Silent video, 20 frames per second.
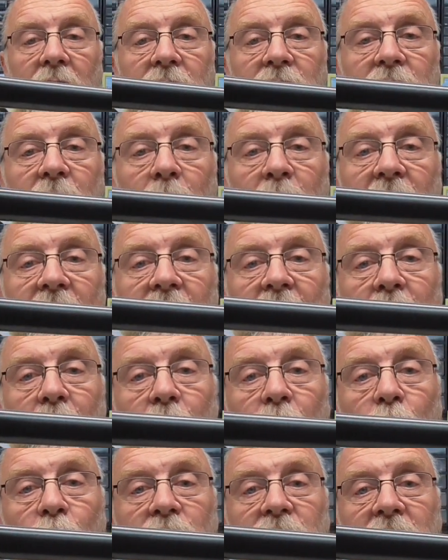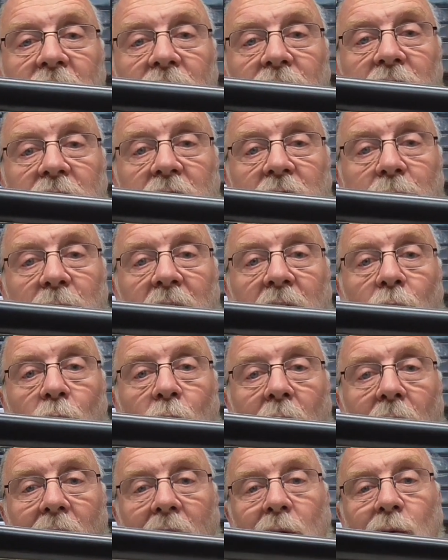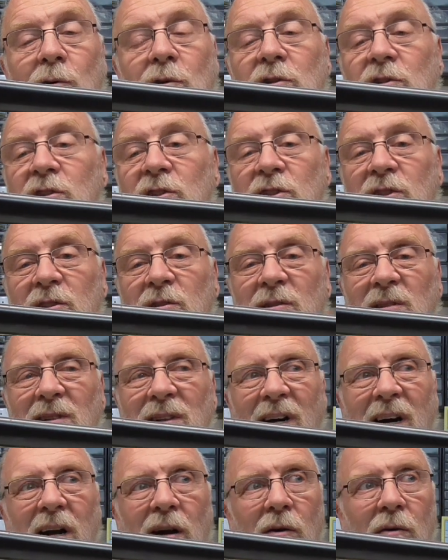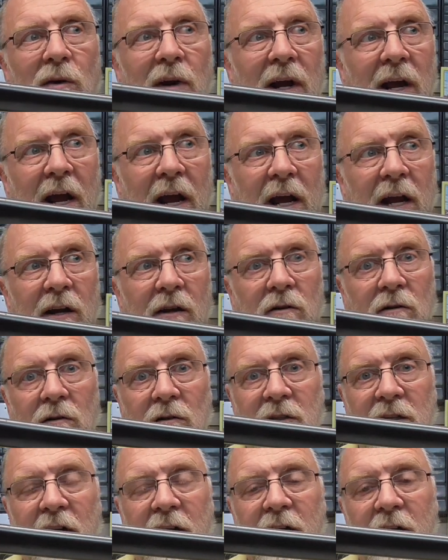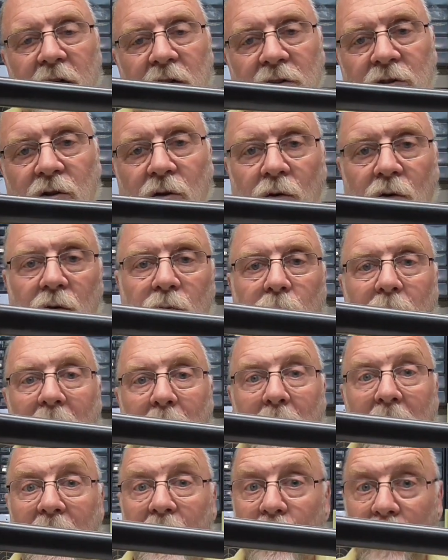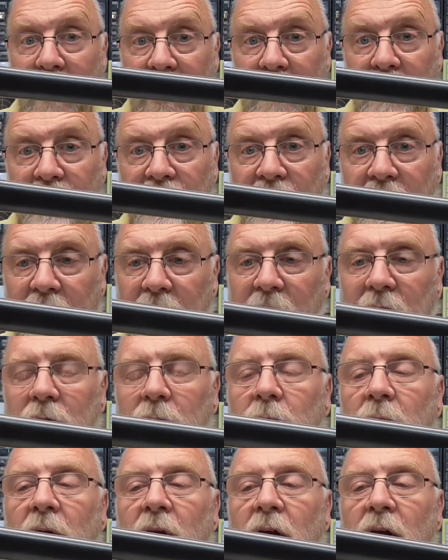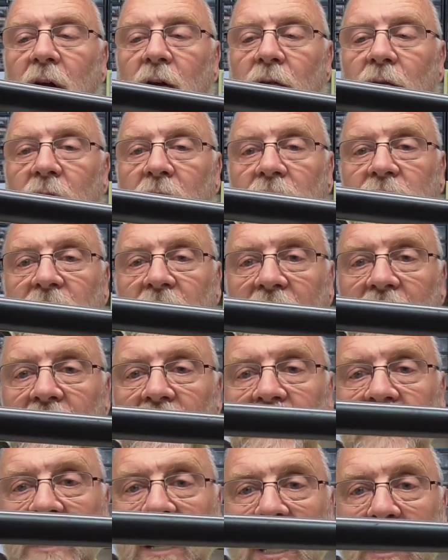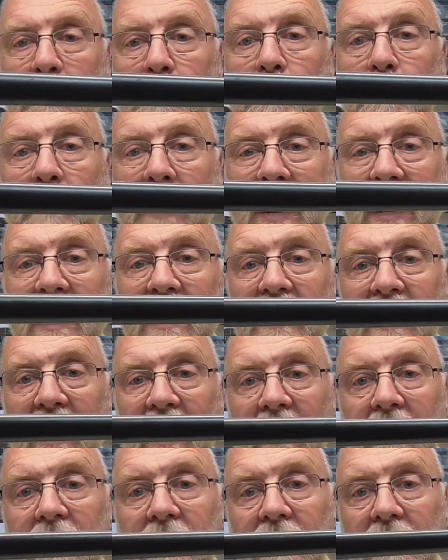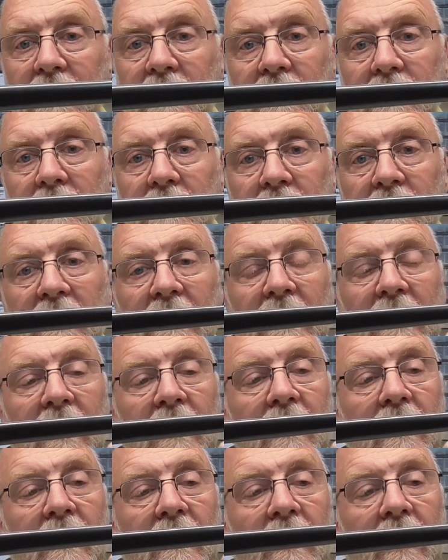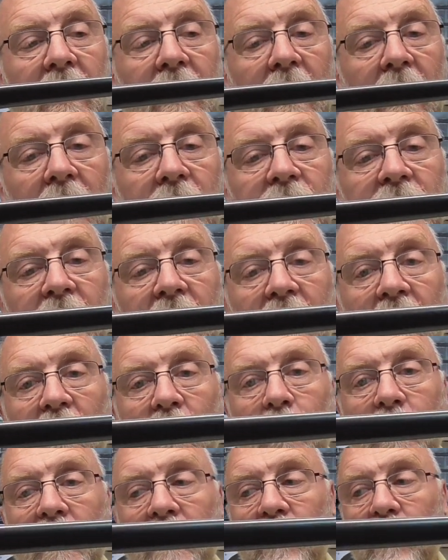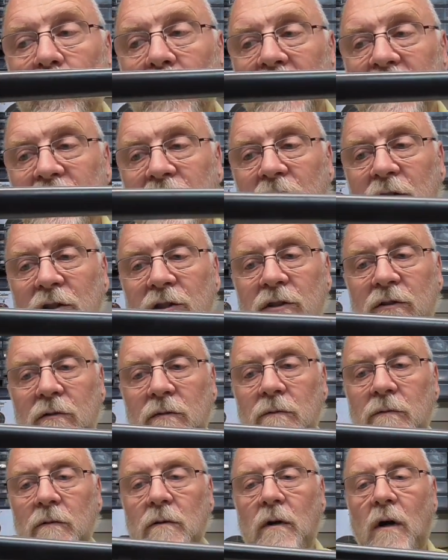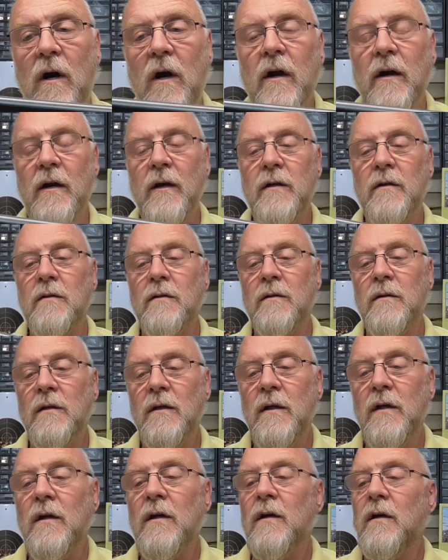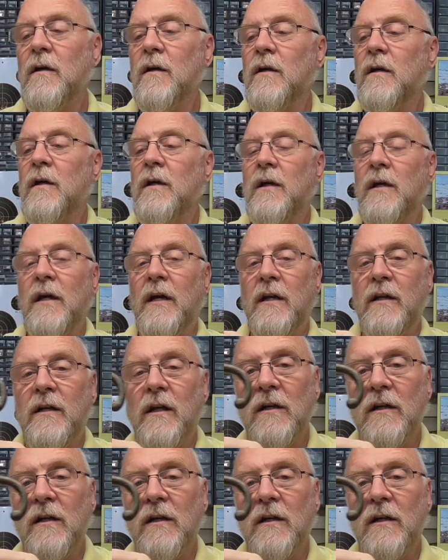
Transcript: something that was given to me when I was, I don't know, 8 or 10 years old by my grandfather. This is a bayonet and I've done a little bit of research on it. It